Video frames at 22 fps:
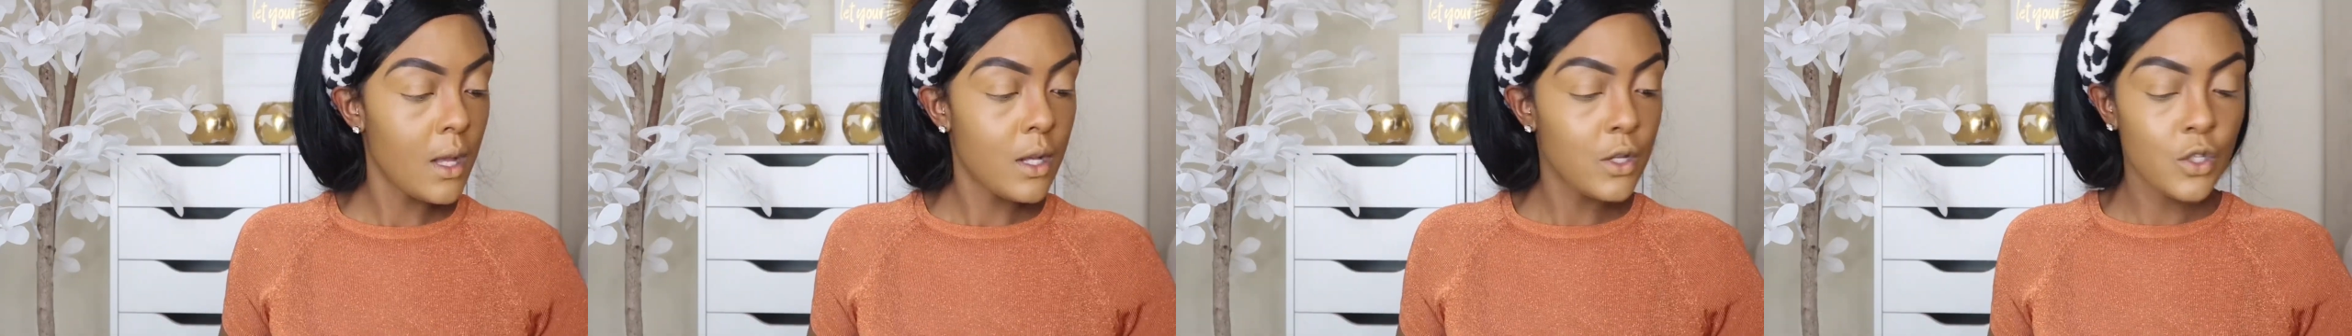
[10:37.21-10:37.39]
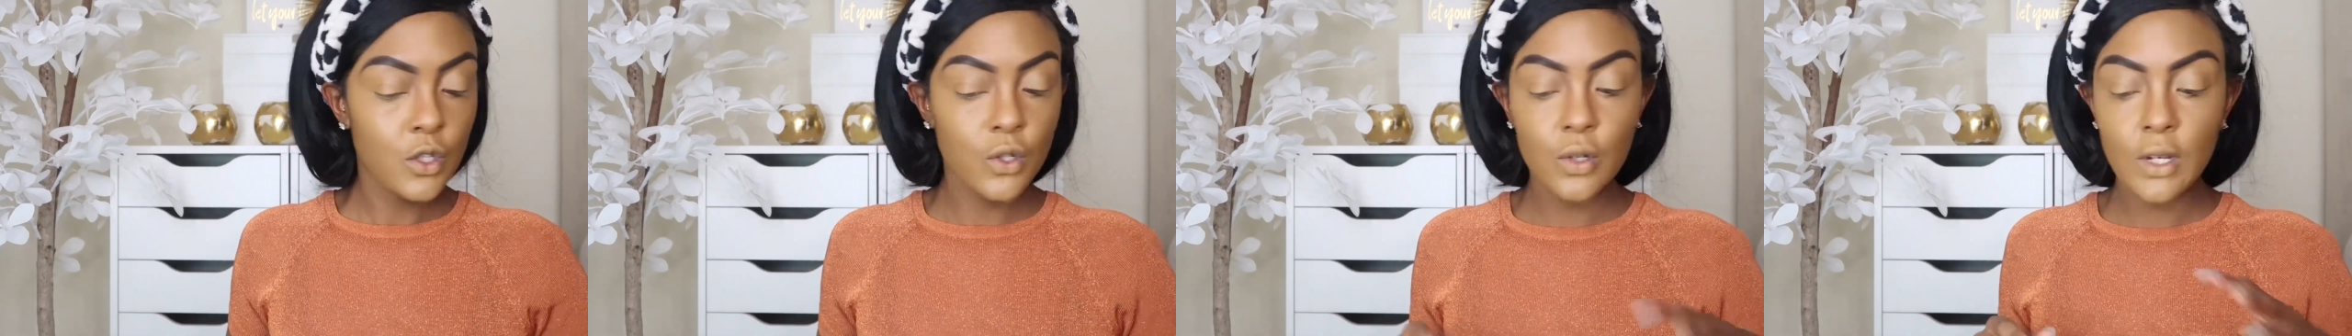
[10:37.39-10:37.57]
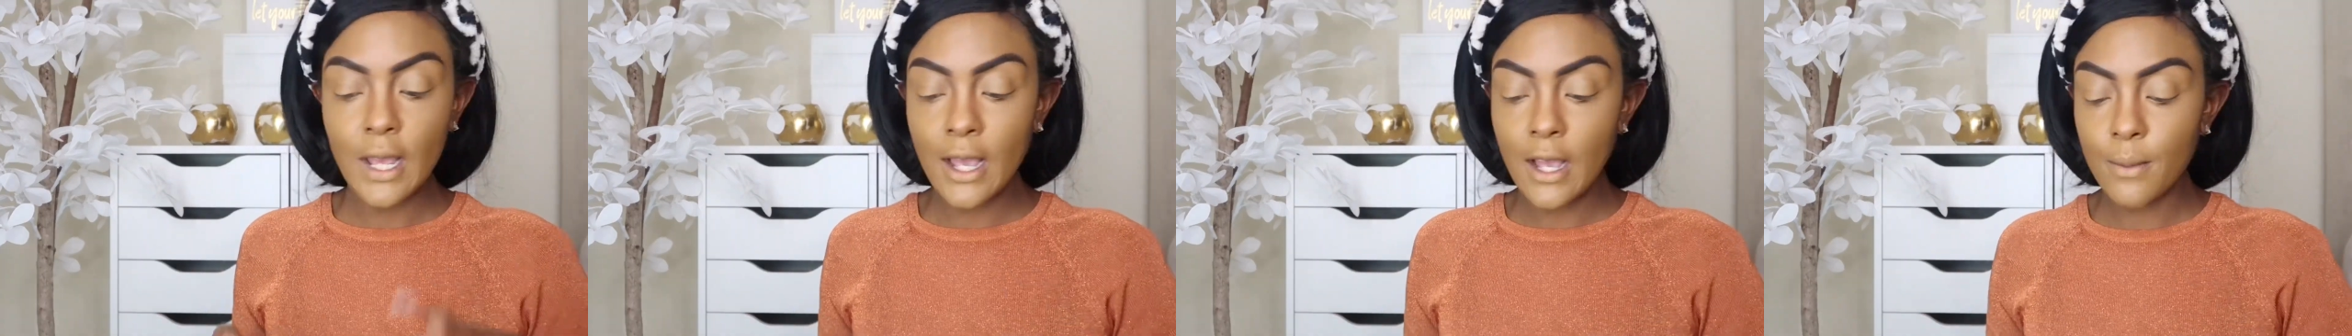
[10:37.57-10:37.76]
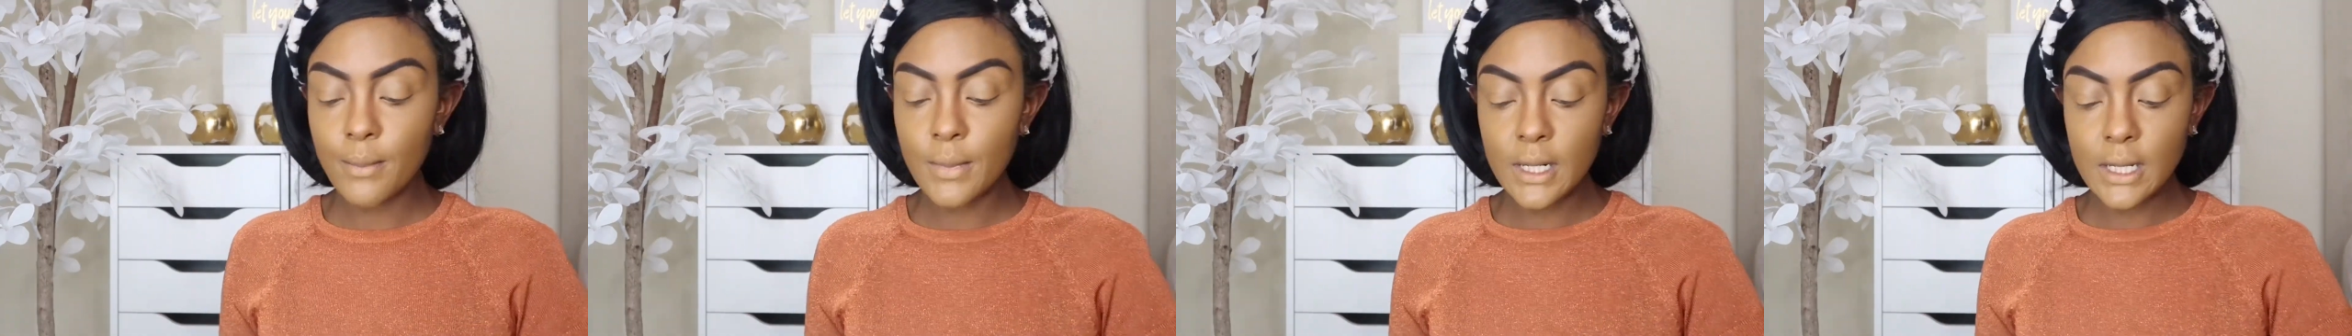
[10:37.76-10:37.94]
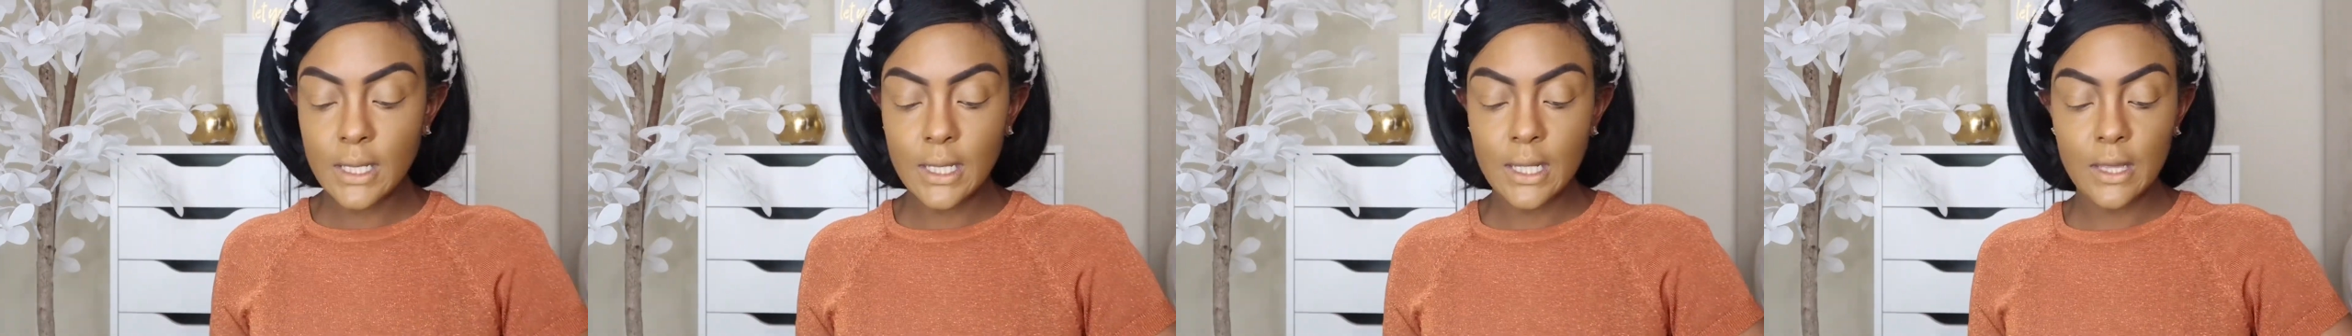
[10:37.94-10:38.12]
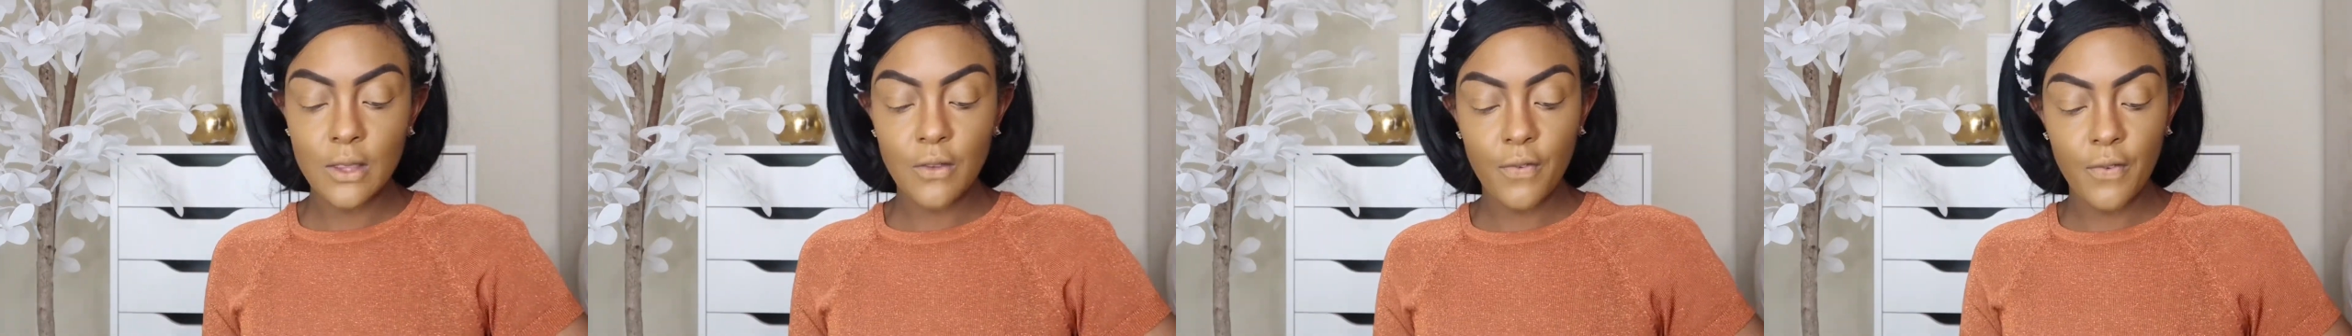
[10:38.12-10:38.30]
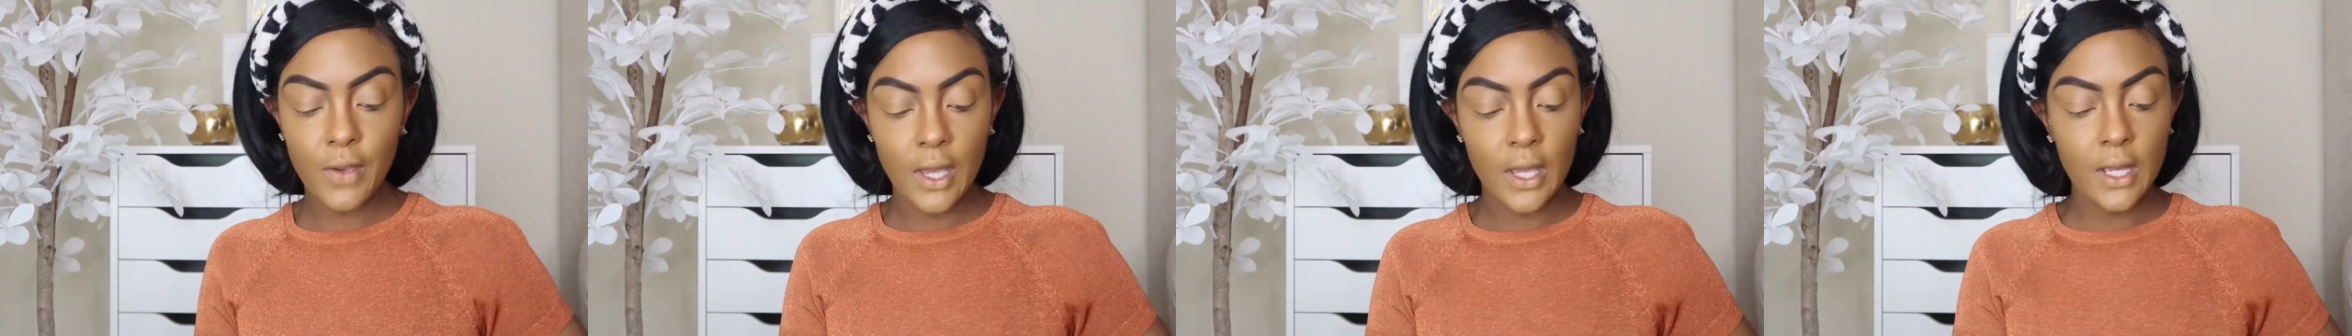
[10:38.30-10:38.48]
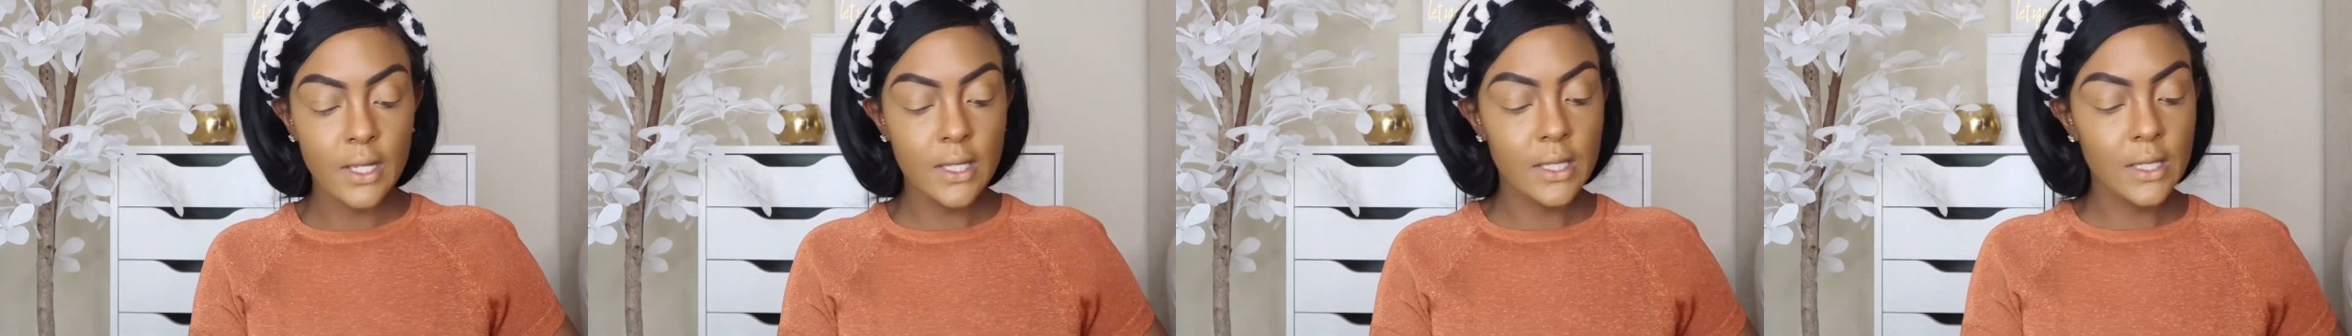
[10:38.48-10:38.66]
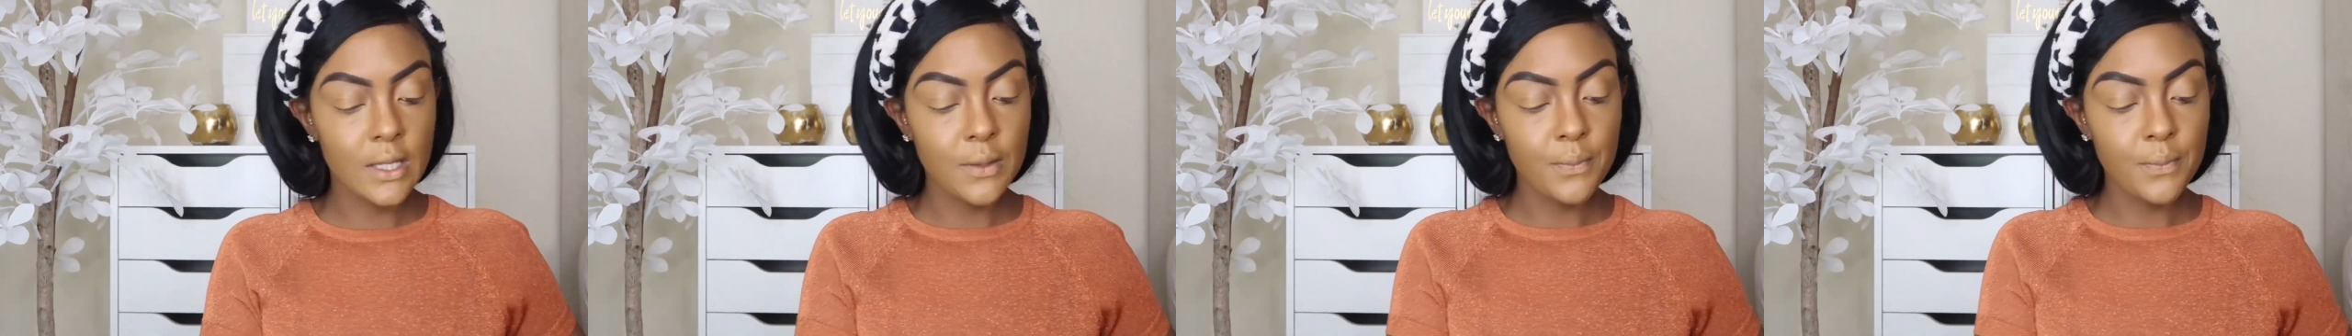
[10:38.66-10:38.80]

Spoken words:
So now I'm gonna set the face.